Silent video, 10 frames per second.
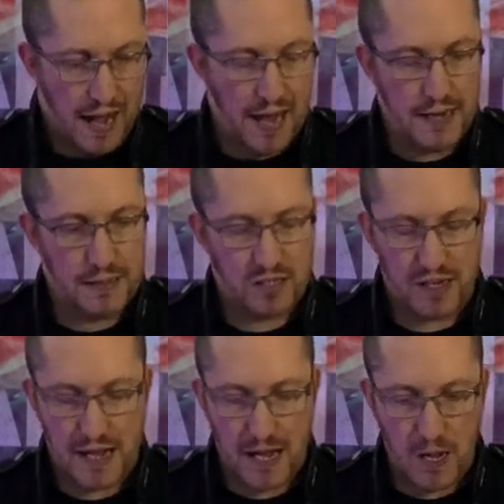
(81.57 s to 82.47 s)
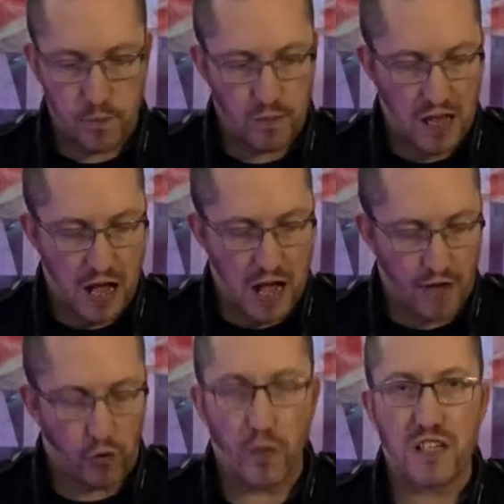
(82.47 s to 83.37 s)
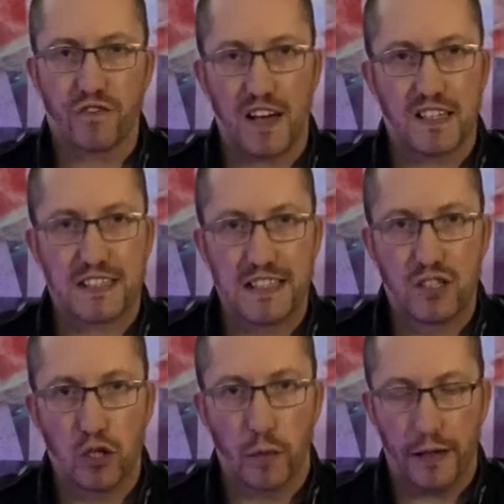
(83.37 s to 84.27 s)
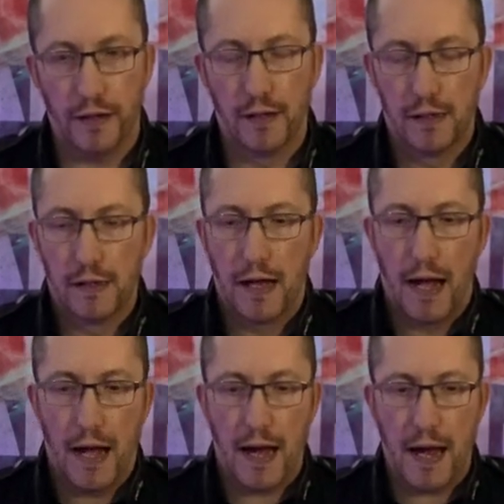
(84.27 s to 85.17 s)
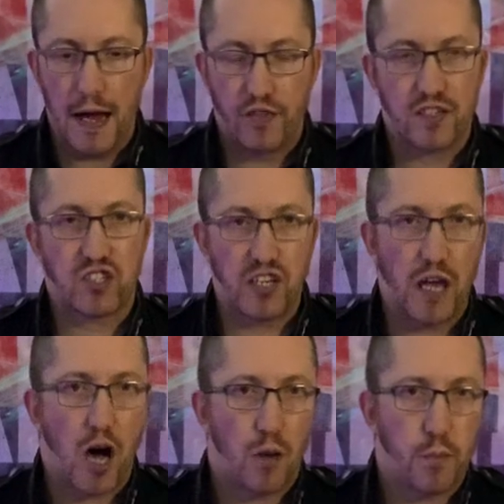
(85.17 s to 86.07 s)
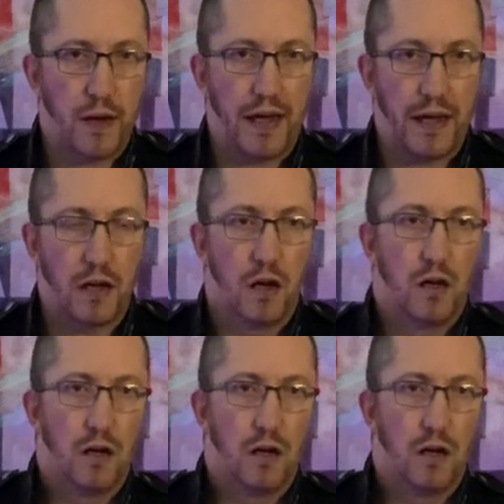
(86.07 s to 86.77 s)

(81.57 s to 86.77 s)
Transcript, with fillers: And uh, I've always fancied doing uh, the CRP